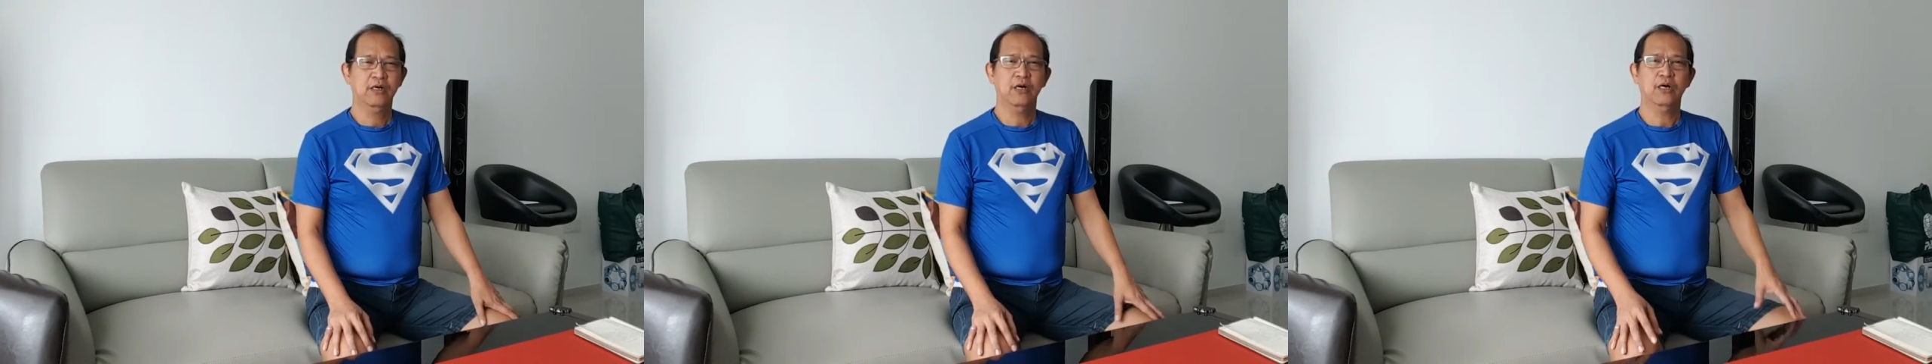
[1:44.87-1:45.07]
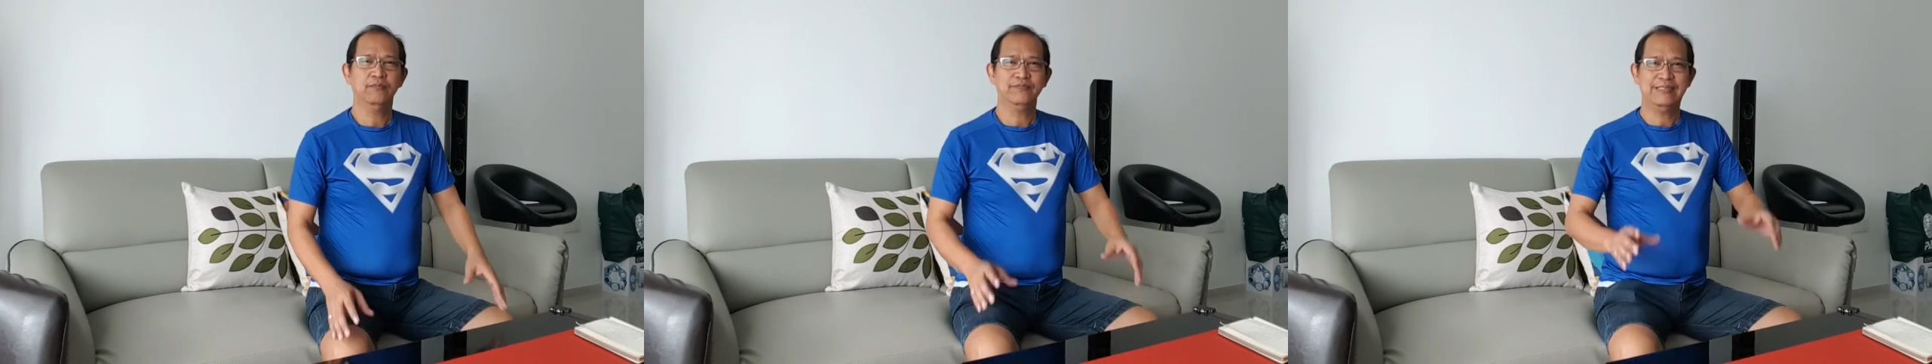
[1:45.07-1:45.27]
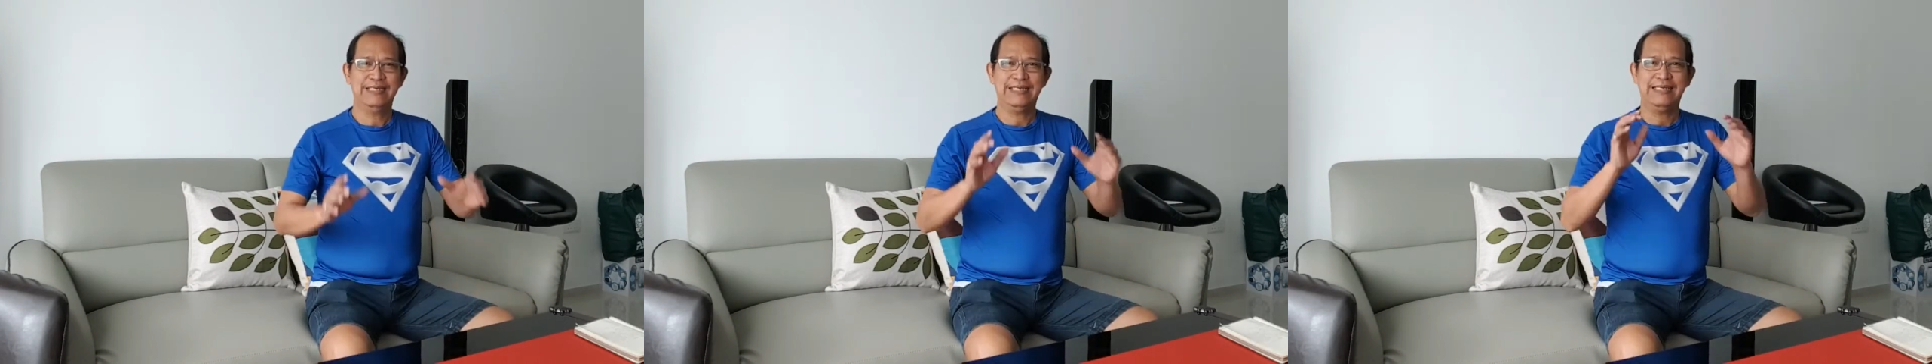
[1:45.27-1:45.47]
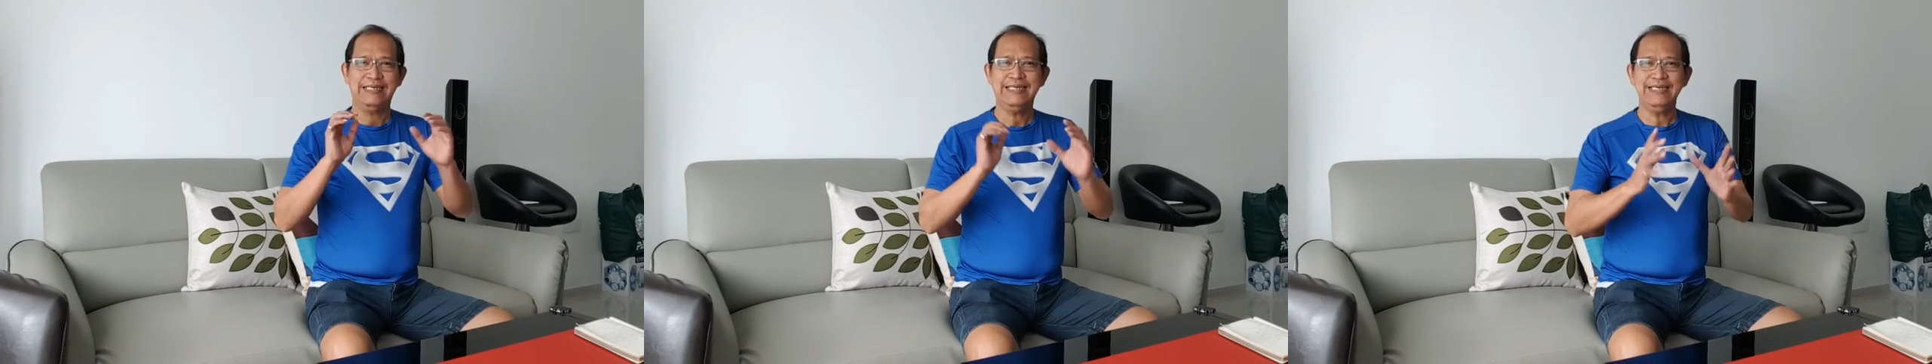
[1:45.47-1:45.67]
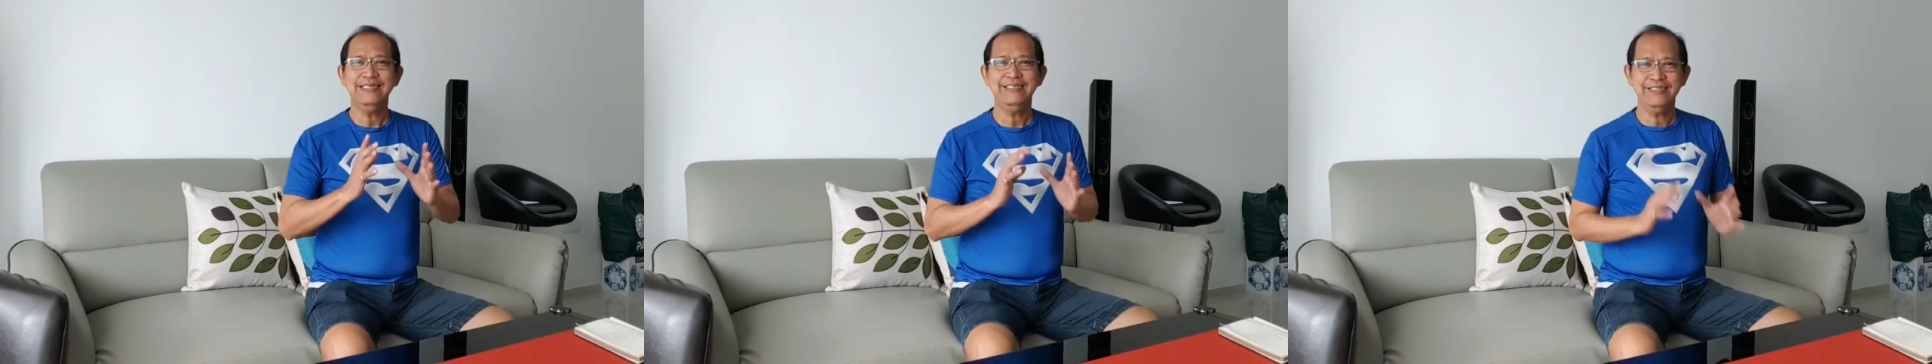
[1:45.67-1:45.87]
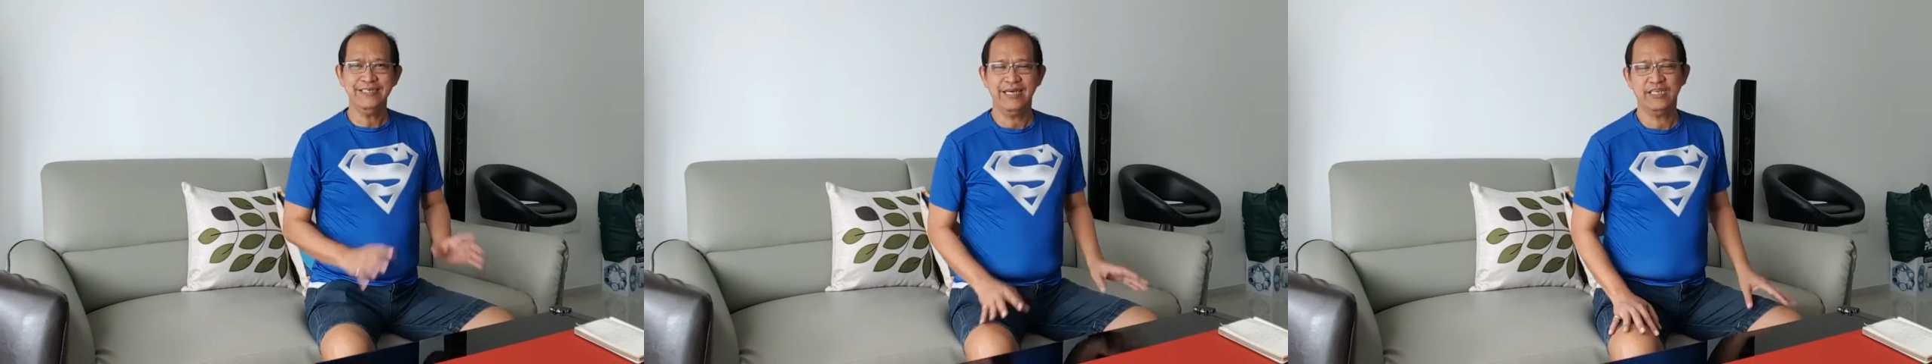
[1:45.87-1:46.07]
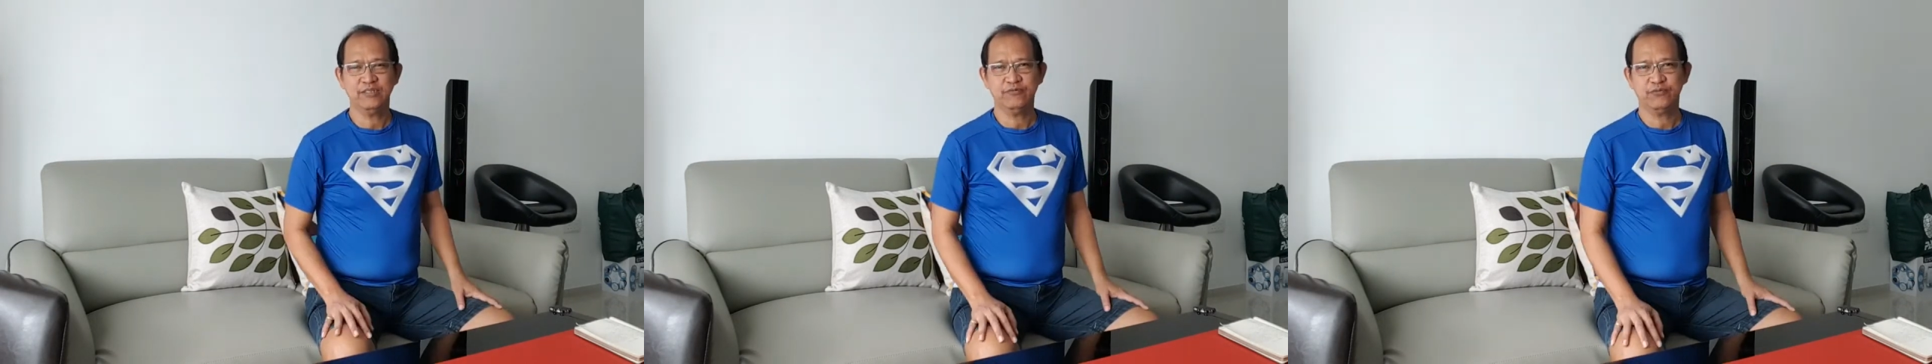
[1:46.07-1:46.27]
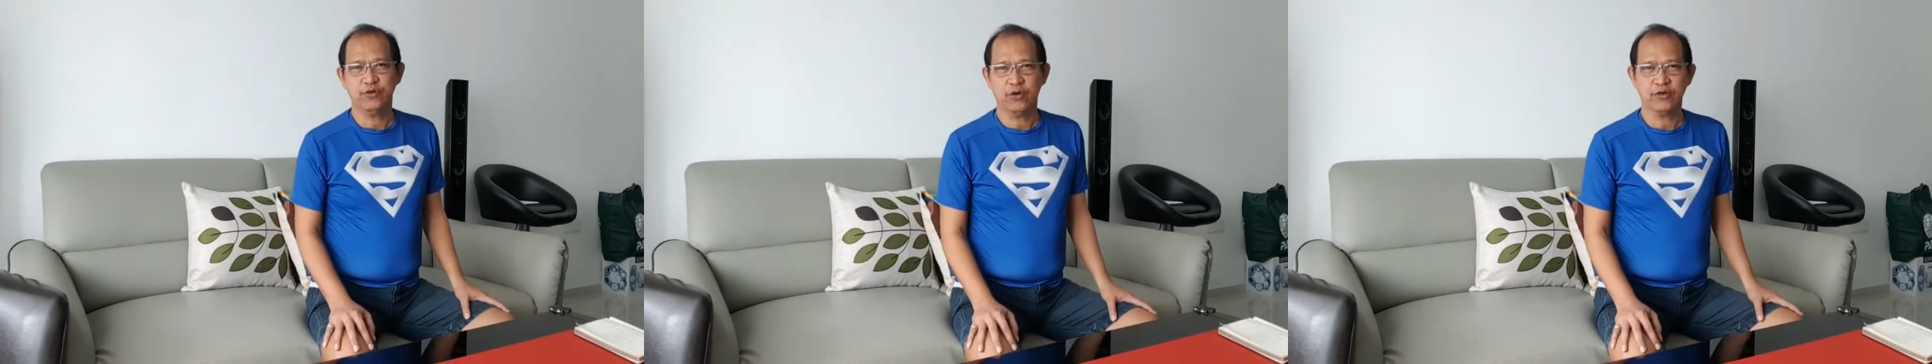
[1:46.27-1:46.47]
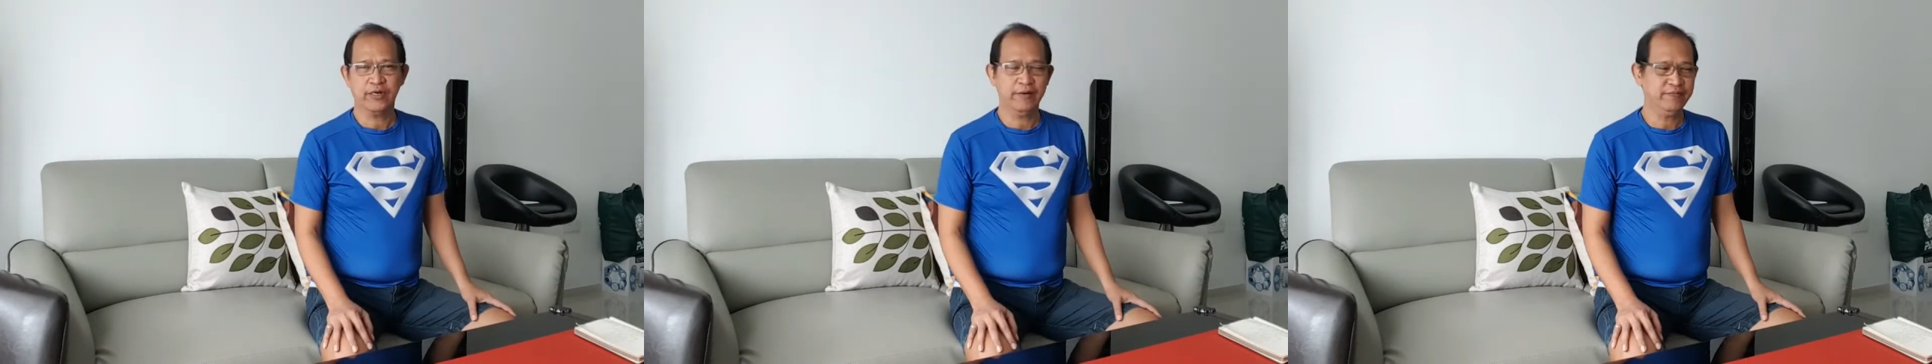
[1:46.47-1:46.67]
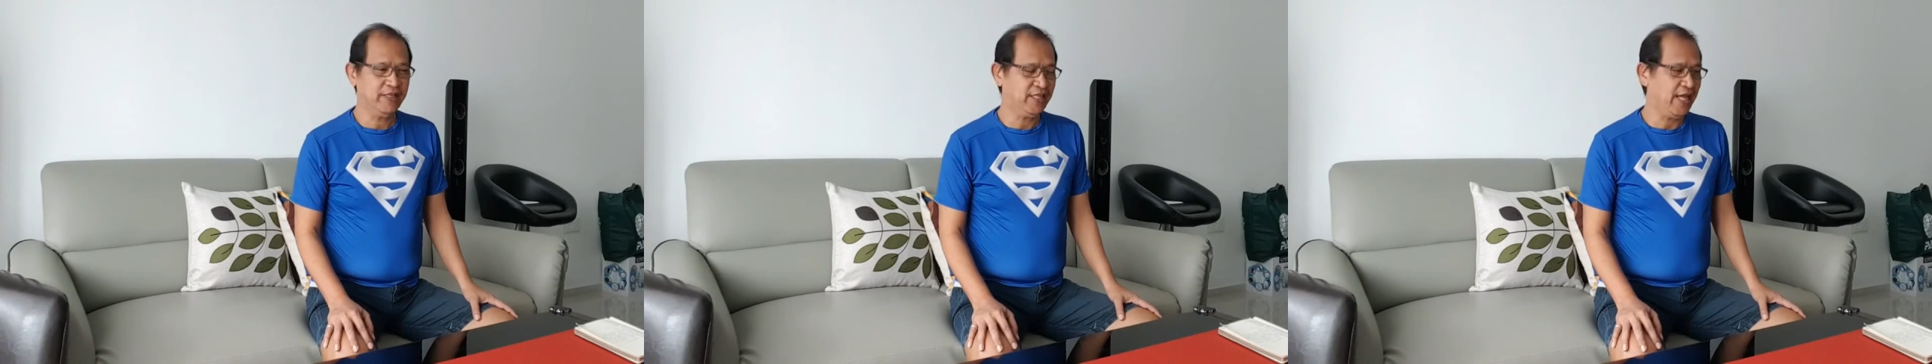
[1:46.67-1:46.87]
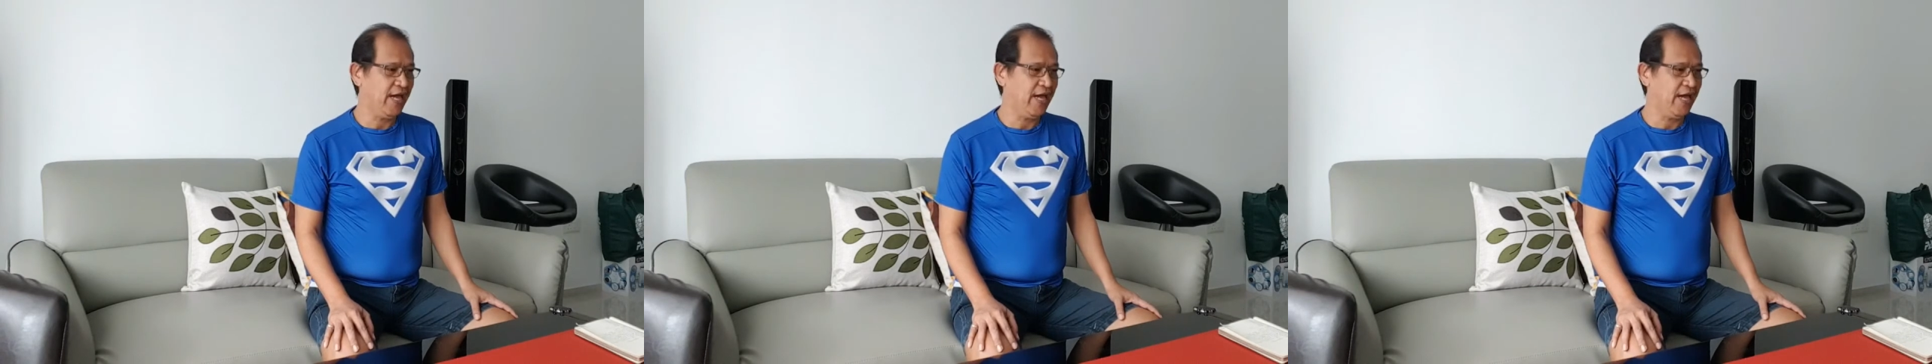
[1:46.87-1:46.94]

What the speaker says: of the easiest program that